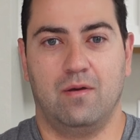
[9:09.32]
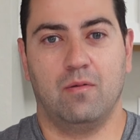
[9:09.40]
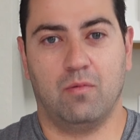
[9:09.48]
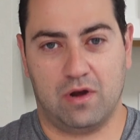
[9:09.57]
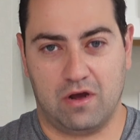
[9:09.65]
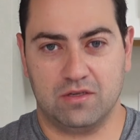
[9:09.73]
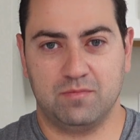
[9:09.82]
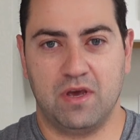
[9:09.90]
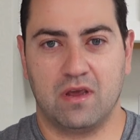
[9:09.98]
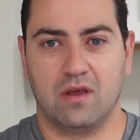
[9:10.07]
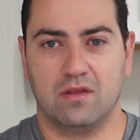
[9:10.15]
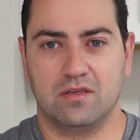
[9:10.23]
When I was
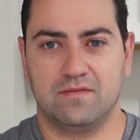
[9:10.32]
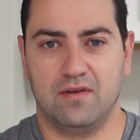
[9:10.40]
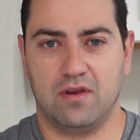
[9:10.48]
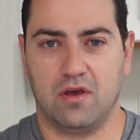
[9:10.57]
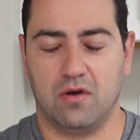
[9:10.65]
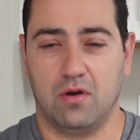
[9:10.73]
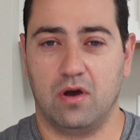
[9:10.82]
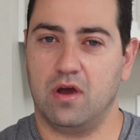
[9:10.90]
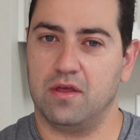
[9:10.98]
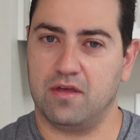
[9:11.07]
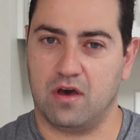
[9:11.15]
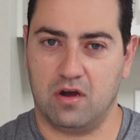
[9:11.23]
making this video,
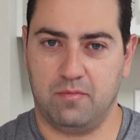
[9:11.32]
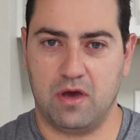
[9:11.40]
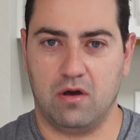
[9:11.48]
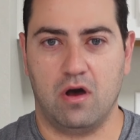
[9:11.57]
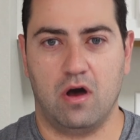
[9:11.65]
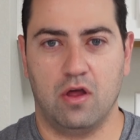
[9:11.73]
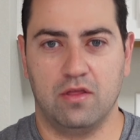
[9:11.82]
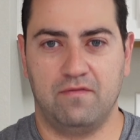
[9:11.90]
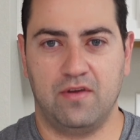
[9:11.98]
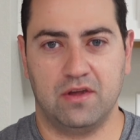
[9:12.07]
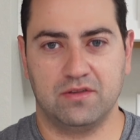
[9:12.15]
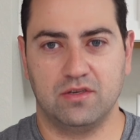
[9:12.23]
I thought about all the
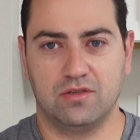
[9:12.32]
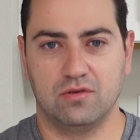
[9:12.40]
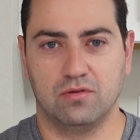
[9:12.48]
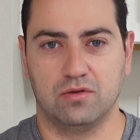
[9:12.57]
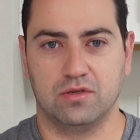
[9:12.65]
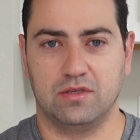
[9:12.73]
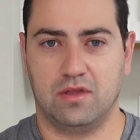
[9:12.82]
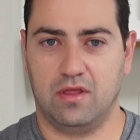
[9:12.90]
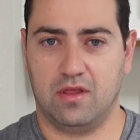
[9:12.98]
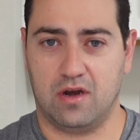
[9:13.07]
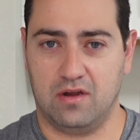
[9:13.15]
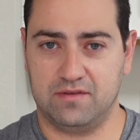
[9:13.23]
fancy tools
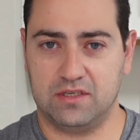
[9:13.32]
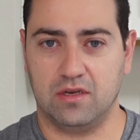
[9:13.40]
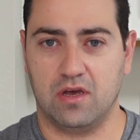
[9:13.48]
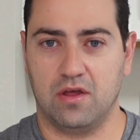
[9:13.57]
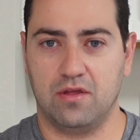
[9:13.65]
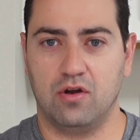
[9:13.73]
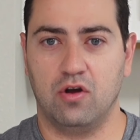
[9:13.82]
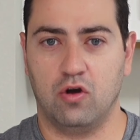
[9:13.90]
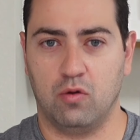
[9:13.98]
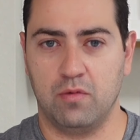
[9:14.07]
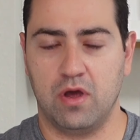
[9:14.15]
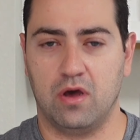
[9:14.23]
that I've seen other
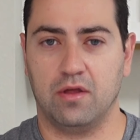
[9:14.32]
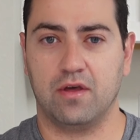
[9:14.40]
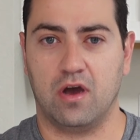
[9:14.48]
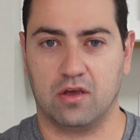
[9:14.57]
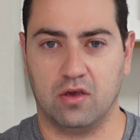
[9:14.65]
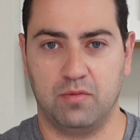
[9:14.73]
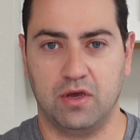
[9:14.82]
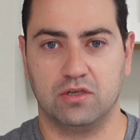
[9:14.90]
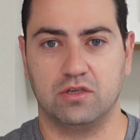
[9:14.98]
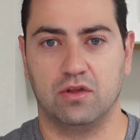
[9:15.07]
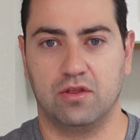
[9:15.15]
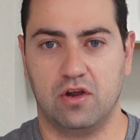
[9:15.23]
home health
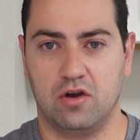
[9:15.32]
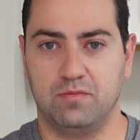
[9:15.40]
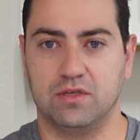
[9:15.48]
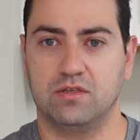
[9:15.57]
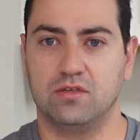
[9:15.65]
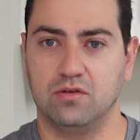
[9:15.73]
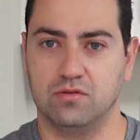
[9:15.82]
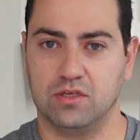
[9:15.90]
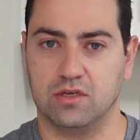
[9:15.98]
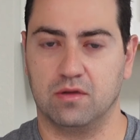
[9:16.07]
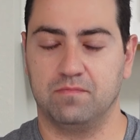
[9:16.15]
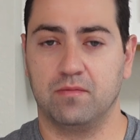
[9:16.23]
occupational therapists
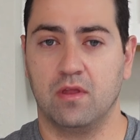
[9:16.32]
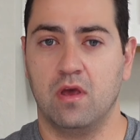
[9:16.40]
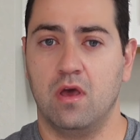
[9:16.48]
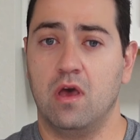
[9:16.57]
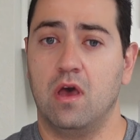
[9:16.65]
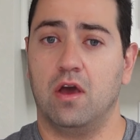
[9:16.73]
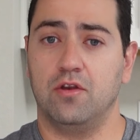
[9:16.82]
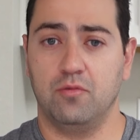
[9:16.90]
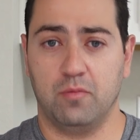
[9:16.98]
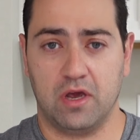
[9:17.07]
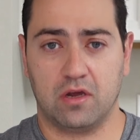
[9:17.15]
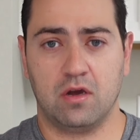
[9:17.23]
using. And you
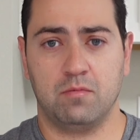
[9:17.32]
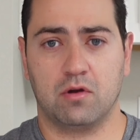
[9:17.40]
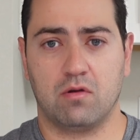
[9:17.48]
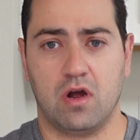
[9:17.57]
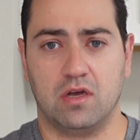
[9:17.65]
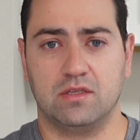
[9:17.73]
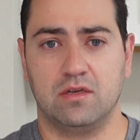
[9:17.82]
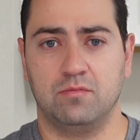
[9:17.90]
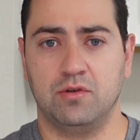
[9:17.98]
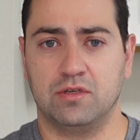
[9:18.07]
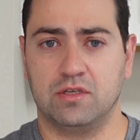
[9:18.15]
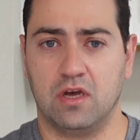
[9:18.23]
might come across
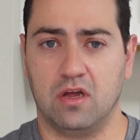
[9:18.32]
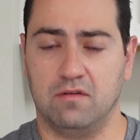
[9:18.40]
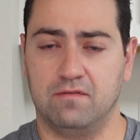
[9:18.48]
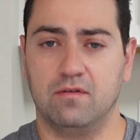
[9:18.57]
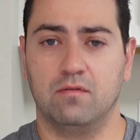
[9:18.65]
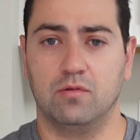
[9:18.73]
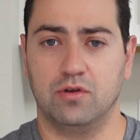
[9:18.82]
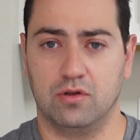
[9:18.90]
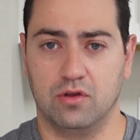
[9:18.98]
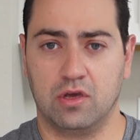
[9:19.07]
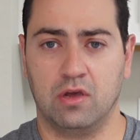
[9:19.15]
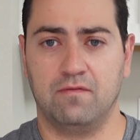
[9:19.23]
them yourself when you're
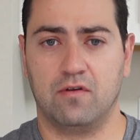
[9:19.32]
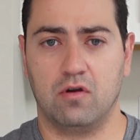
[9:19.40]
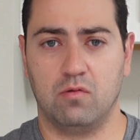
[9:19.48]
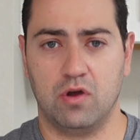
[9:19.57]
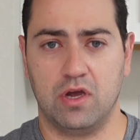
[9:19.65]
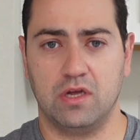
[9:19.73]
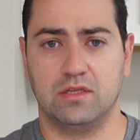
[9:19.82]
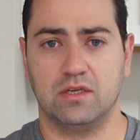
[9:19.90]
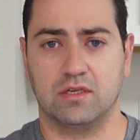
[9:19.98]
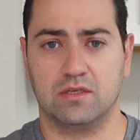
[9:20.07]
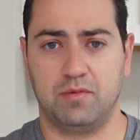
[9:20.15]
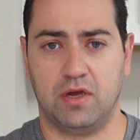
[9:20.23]
looking for a way to
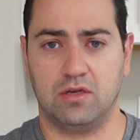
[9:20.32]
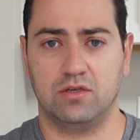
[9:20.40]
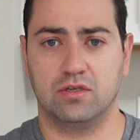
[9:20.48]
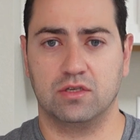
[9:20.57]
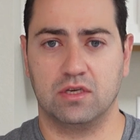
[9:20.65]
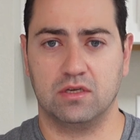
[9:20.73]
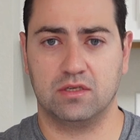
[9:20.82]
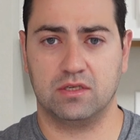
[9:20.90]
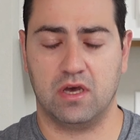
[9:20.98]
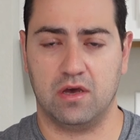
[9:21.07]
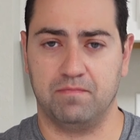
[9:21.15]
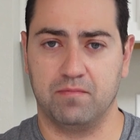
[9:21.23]
expand your skill
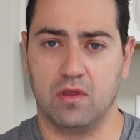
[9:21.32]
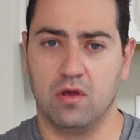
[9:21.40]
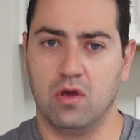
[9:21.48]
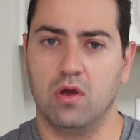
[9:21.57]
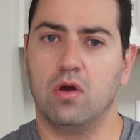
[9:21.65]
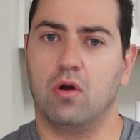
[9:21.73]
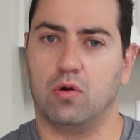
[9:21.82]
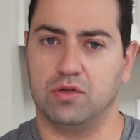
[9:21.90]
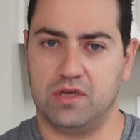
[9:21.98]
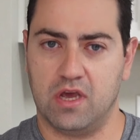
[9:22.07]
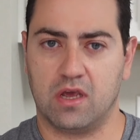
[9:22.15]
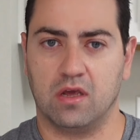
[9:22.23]
set or
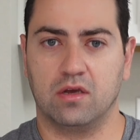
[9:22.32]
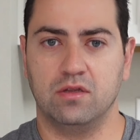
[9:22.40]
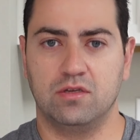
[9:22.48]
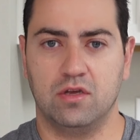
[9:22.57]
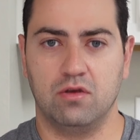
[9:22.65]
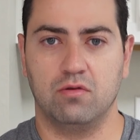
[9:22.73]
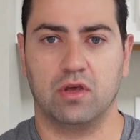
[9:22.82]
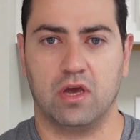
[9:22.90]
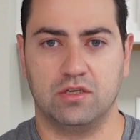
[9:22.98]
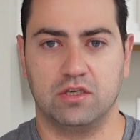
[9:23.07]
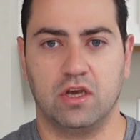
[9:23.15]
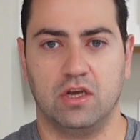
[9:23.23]
taking continuing
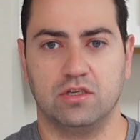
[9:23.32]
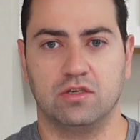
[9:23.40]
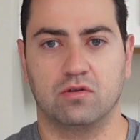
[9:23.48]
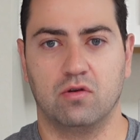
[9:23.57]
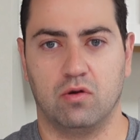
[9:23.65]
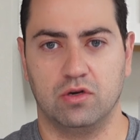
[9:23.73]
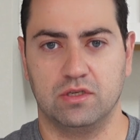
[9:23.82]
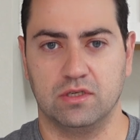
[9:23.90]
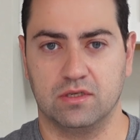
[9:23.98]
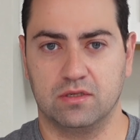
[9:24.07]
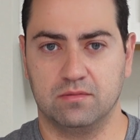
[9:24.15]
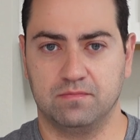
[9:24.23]
education
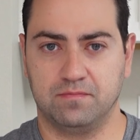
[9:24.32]
courses.